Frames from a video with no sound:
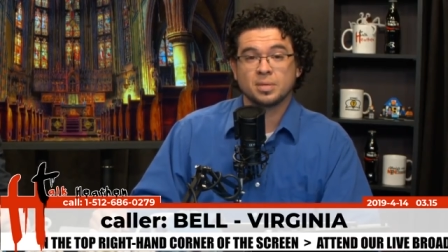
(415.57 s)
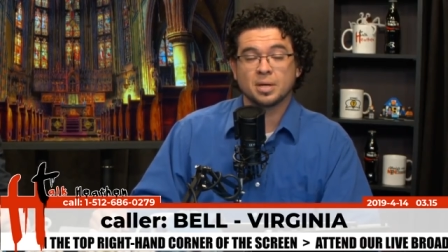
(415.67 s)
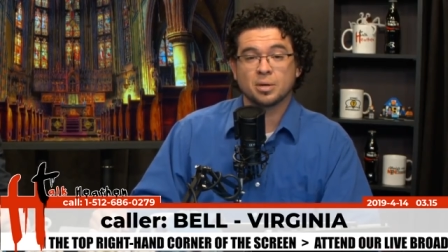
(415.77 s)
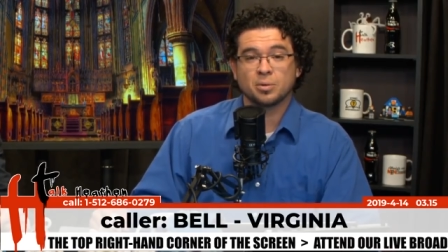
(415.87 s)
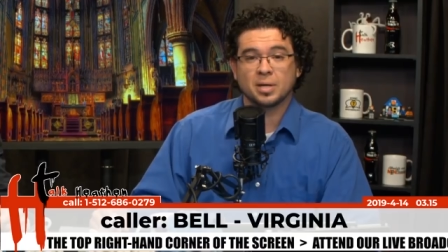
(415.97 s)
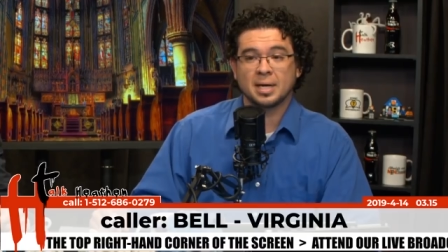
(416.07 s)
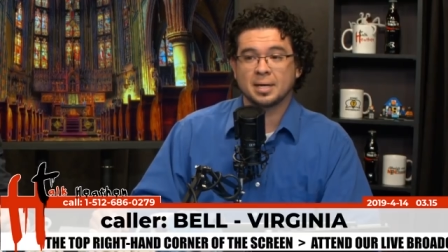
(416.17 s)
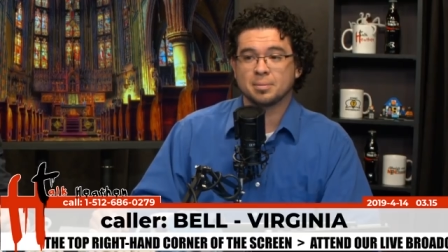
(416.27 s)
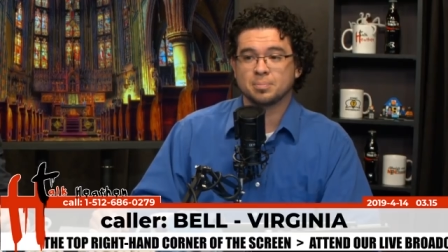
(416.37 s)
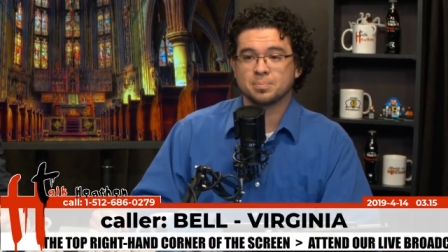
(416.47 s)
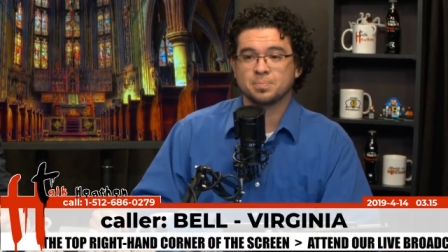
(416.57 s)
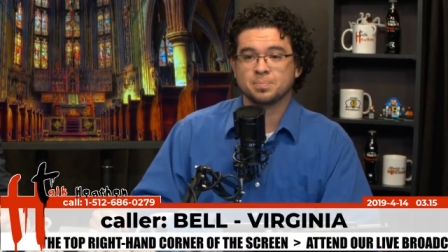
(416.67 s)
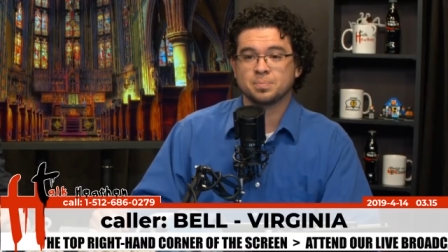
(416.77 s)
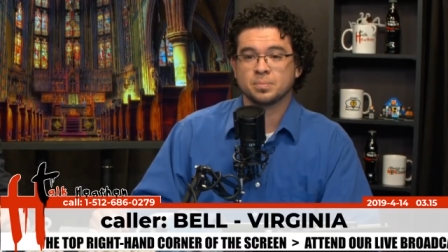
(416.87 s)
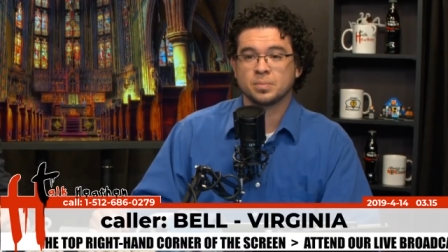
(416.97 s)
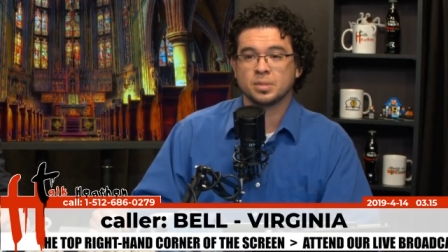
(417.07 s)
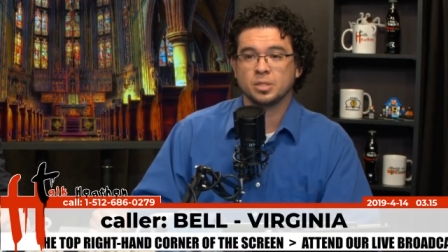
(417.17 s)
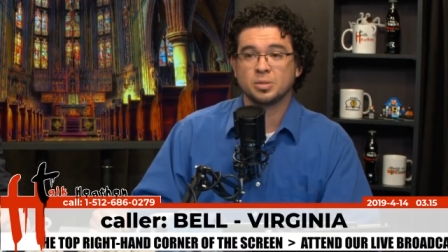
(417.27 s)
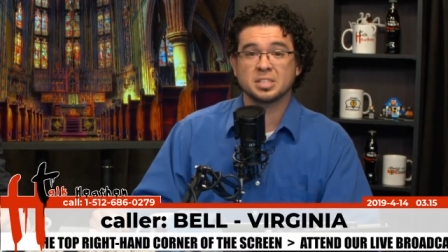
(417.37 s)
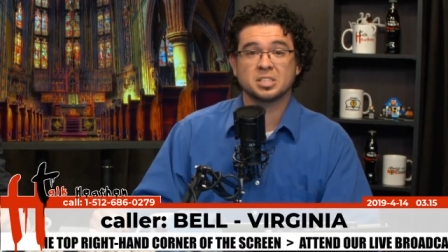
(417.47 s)
You know, um,
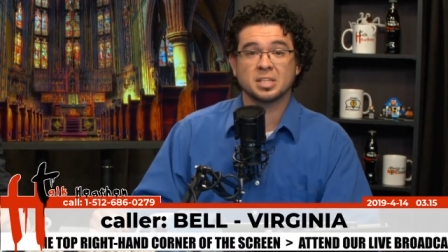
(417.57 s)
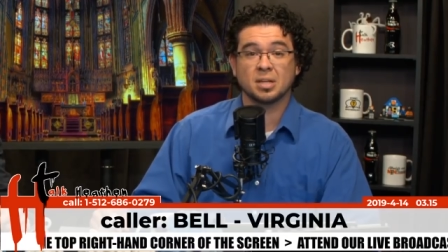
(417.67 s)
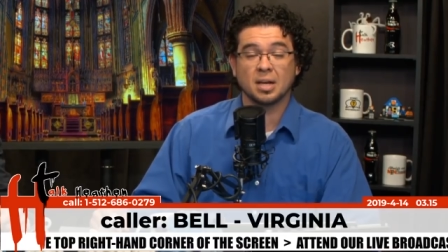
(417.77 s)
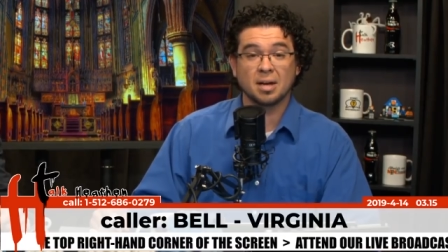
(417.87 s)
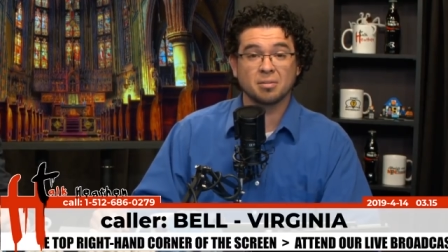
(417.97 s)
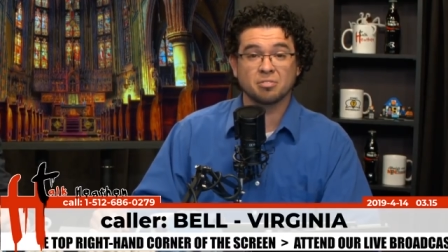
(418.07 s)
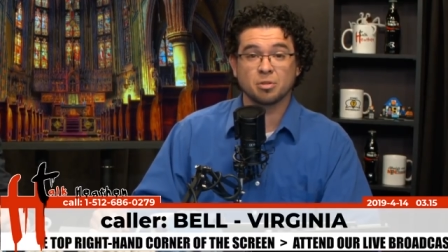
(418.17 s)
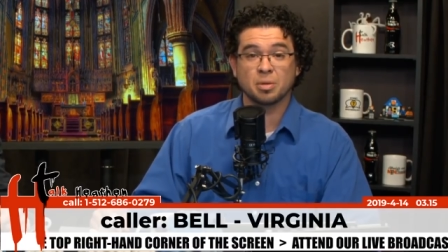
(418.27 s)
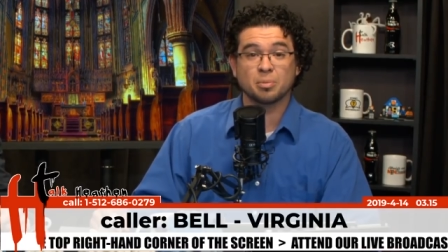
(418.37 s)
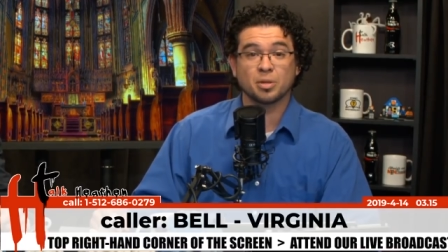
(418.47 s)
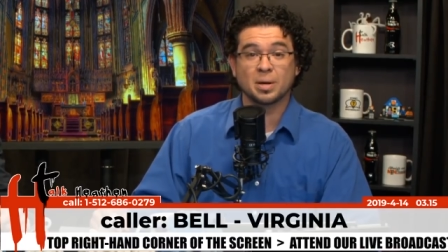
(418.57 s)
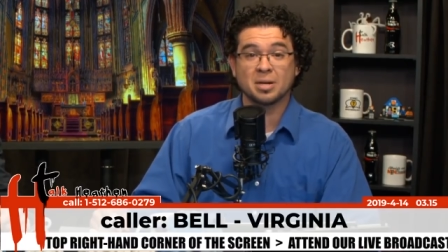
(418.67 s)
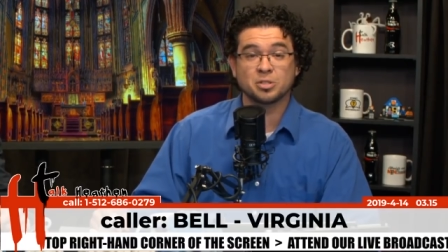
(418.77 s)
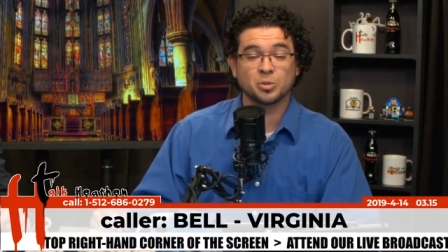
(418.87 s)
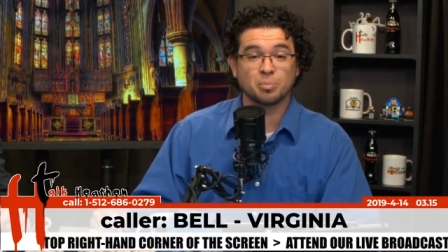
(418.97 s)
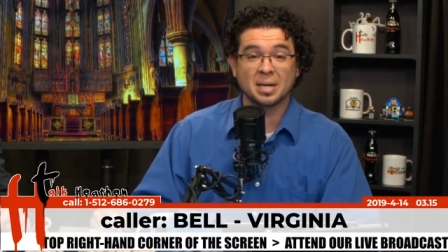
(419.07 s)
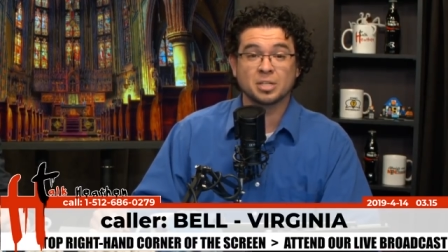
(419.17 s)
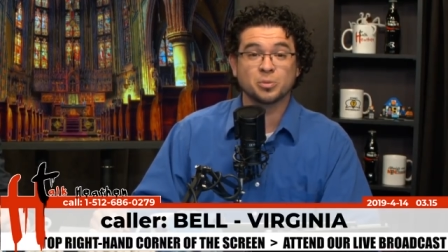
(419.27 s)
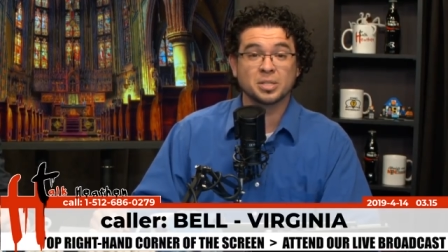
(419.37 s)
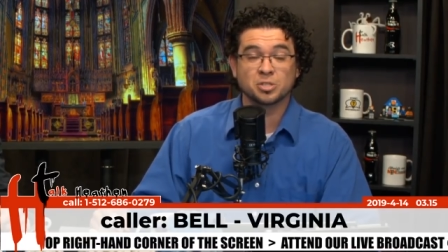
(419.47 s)
you can still love the people around you. And
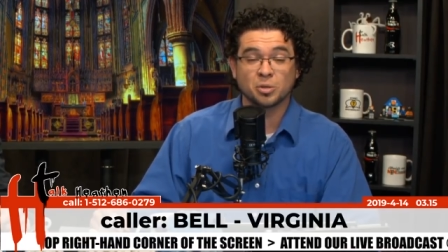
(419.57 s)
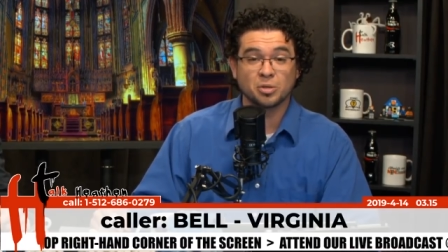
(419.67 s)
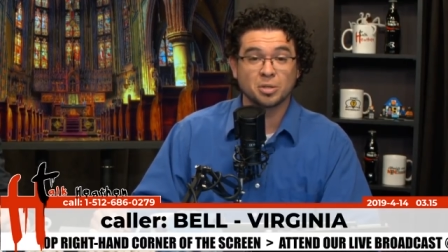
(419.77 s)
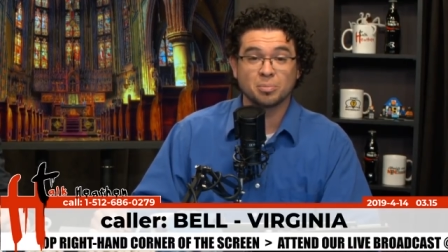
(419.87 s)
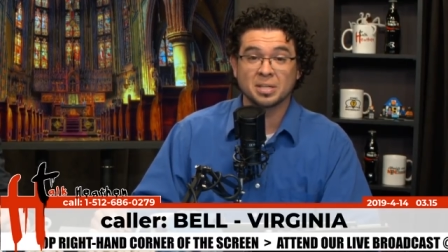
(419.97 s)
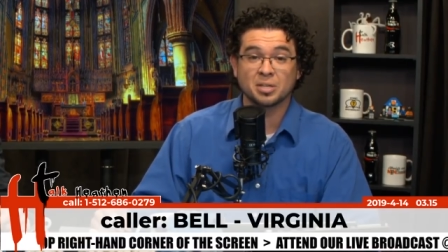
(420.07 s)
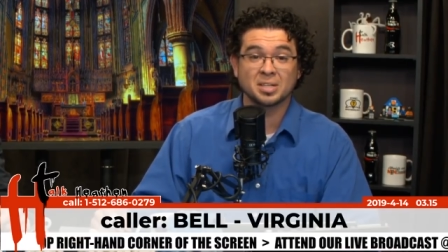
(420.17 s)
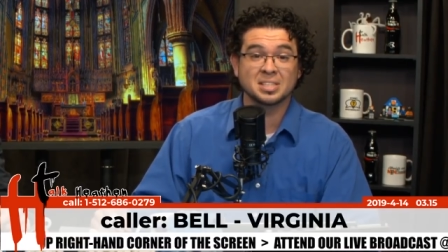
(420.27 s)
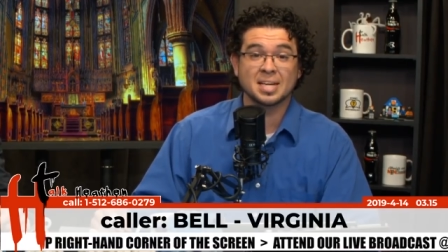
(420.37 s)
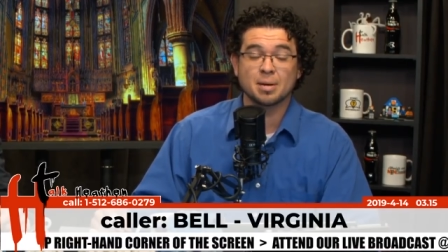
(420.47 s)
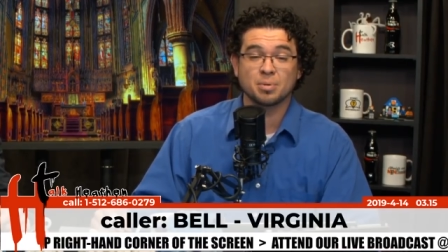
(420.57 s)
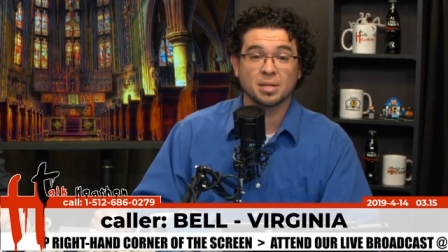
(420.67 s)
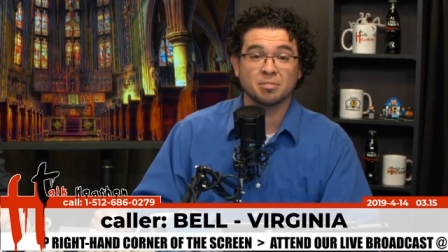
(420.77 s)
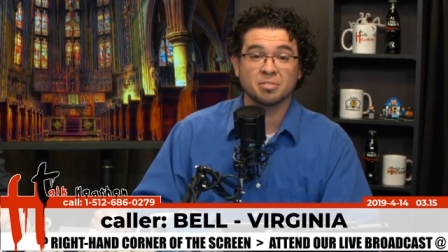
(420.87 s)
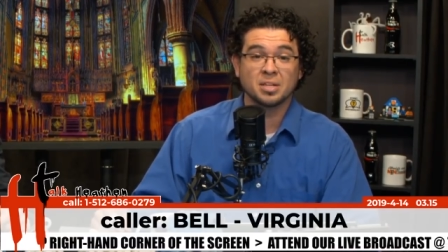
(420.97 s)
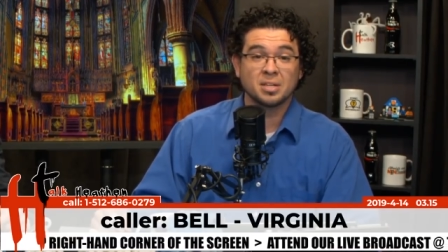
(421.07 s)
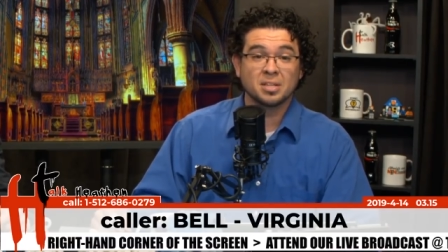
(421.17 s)
by doing so, you can be a good example of